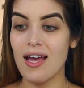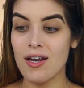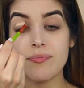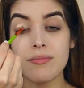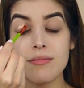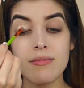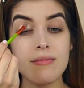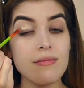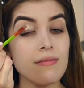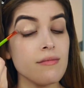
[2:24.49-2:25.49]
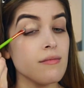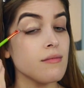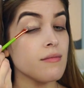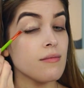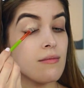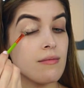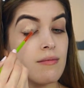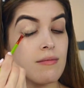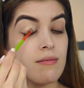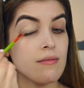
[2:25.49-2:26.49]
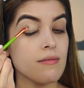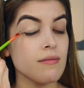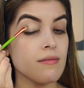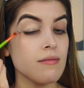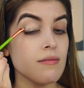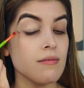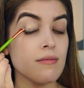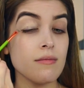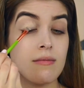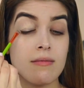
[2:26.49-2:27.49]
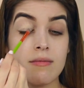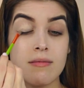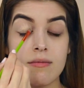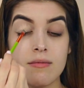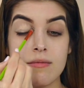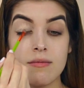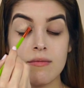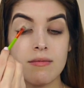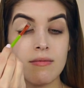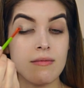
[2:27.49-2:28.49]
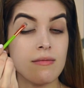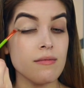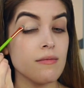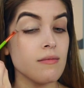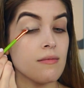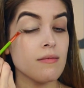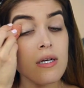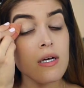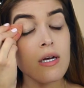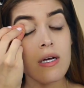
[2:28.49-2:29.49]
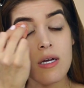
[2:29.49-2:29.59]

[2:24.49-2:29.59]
And for the eyes, I'm actually gonna go ahead and prep them with this exact same concealer.